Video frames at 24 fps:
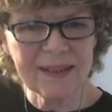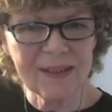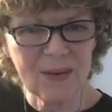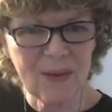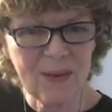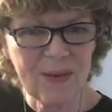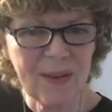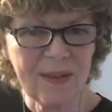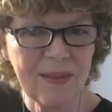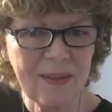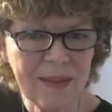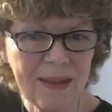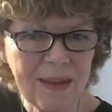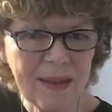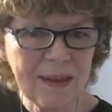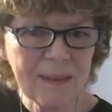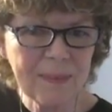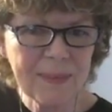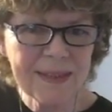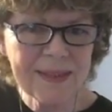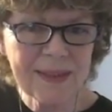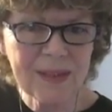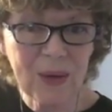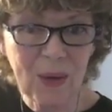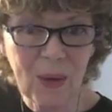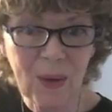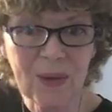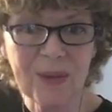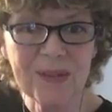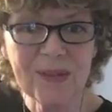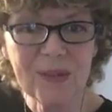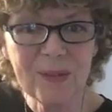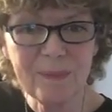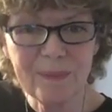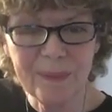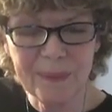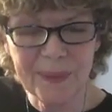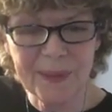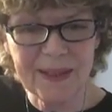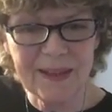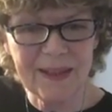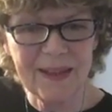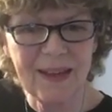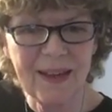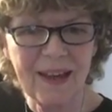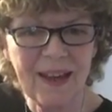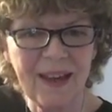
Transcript: So the theme is going to be